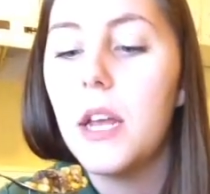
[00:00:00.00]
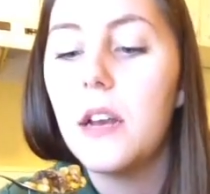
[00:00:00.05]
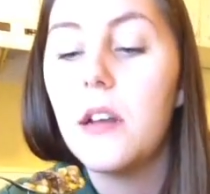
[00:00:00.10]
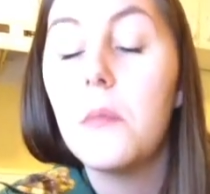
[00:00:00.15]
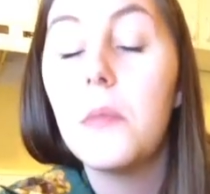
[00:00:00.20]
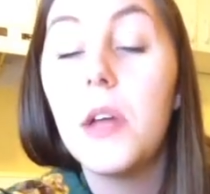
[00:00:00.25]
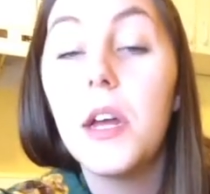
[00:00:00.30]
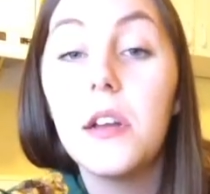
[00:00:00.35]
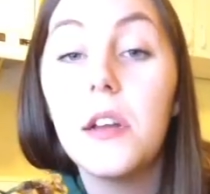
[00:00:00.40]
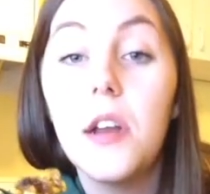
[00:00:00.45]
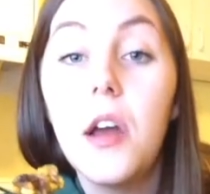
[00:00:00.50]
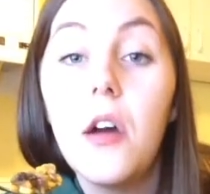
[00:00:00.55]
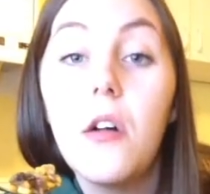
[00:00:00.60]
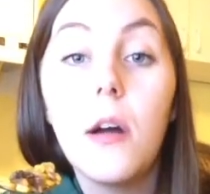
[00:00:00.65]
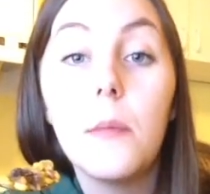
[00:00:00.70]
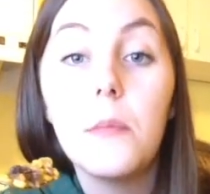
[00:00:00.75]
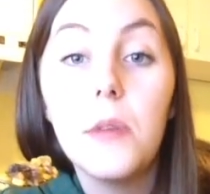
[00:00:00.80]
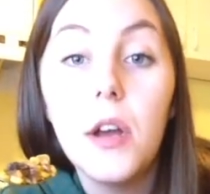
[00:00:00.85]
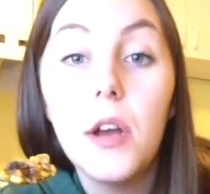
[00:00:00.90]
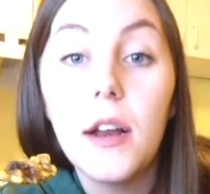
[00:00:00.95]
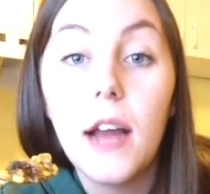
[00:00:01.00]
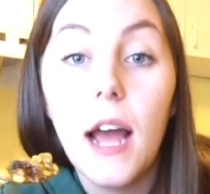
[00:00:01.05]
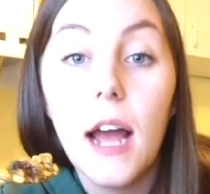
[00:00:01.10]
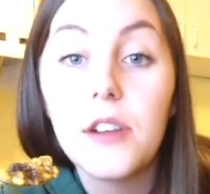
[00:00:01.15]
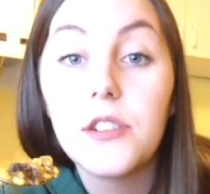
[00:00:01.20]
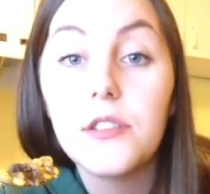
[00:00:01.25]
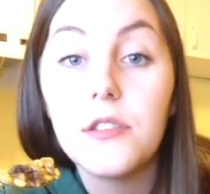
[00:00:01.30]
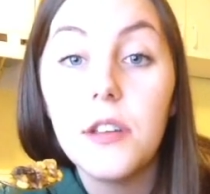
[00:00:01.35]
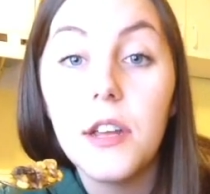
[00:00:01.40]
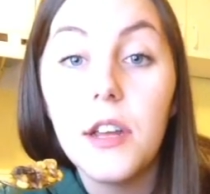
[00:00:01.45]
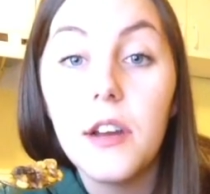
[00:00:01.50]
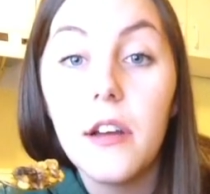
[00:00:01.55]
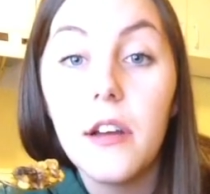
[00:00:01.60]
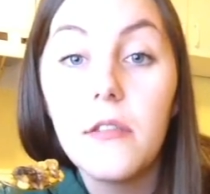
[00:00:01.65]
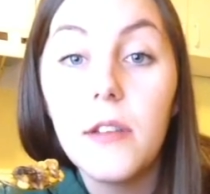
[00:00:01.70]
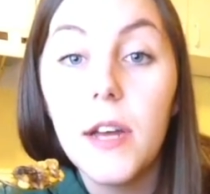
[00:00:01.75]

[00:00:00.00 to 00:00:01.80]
And I'm like, no, I'm good, actually, you know?